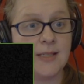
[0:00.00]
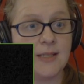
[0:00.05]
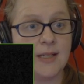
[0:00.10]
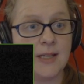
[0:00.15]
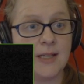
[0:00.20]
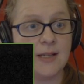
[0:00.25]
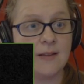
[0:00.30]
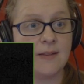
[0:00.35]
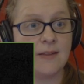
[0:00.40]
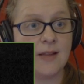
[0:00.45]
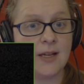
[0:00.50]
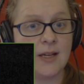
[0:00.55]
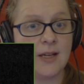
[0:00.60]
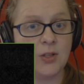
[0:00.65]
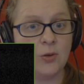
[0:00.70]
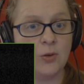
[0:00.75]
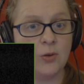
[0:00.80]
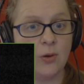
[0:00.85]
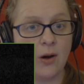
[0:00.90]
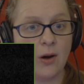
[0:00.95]
I've
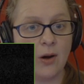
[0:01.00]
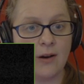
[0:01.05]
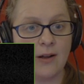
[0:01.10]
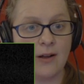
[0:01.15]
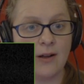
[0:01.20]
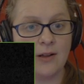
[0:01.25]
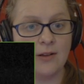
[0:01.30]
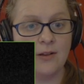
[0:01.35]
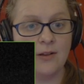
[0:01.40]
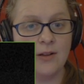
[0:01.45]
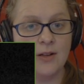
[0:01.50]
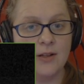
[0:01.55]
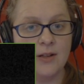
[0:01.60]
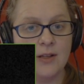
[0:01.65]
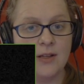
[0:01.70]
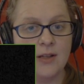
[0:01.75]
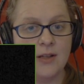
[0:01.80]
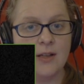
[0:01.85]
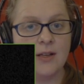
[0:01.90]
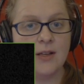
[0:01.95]
pasted in that
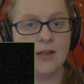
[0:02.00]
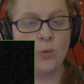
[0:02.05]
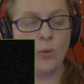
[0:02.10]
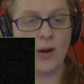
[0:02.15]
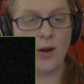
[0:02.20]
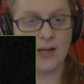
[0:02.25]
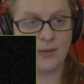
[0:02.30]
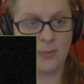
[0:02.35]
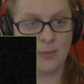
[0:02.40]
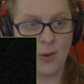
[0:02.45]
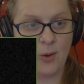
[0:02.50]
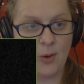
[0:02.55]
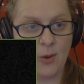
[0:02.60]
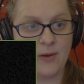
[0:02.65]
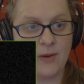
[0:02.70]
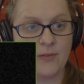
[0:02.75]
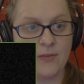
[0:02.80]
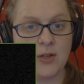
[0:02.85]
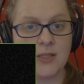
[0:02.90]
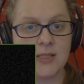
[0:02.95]
URL,
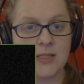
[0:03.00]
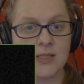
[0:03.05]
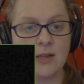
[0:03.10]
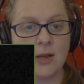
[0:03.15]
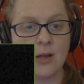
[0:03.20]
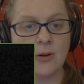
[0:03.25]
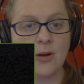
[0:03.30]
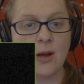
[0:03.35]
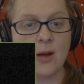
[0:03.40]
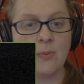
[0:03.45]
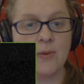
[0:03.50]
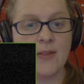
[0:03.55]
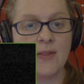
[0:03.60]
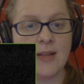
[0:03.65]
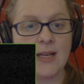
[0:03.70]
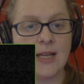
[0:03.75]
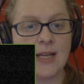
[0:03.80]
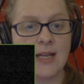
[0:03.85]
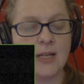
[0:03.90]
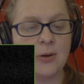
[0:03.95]
wait a moment for
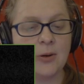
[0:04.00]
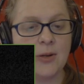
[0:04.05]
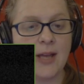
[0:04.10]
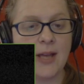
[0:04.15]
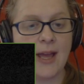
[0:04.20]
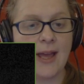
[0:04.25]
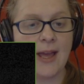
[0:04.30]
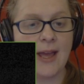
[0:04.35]
it to load up,